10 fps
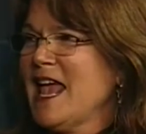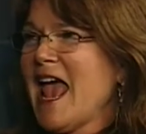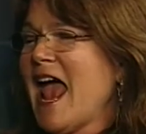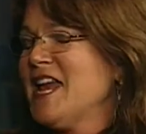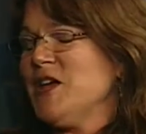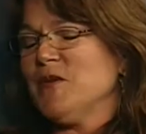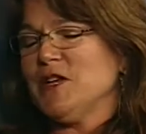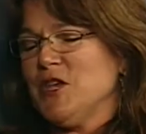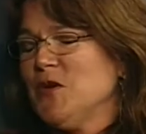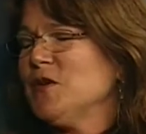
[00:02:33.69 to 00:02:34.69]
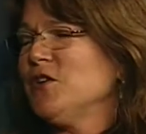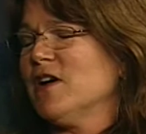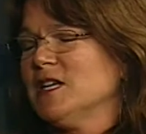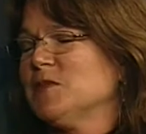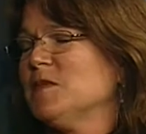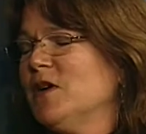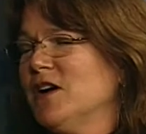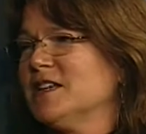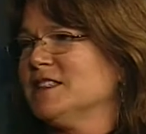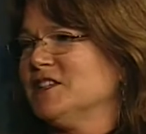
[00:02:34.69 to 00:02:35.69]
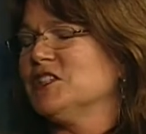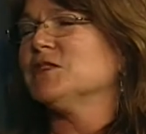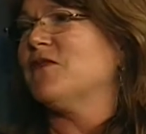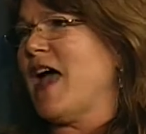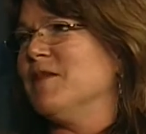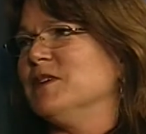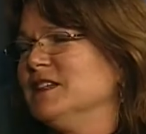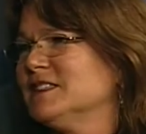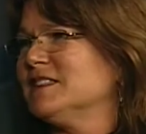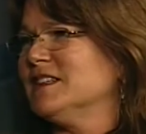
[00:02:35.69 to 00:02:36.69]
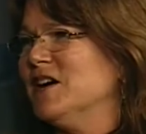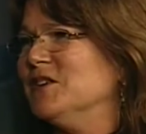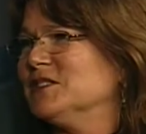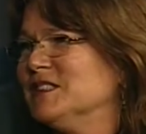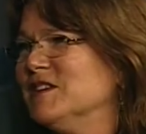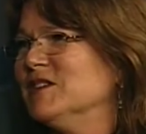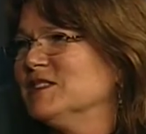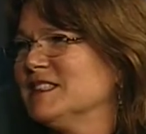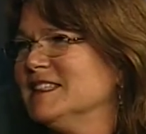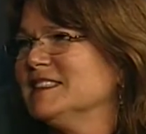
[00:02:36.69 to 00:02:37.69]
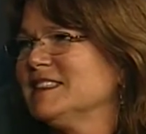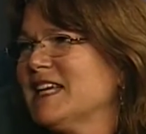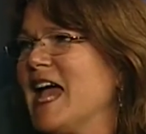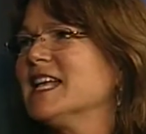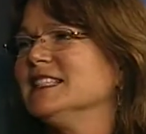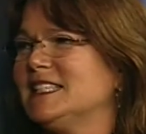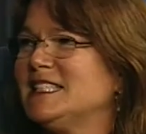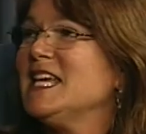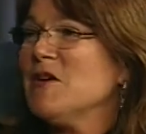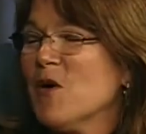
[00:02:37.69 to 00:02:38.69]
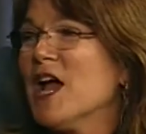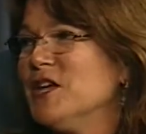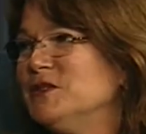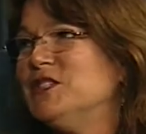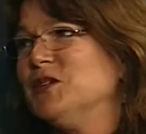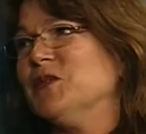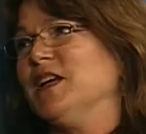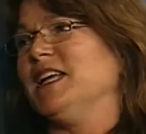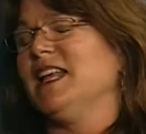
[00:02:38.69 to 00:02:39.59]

Yeah. And you and your husband Marcus are just fabulous host and hostess. I can see why you do it.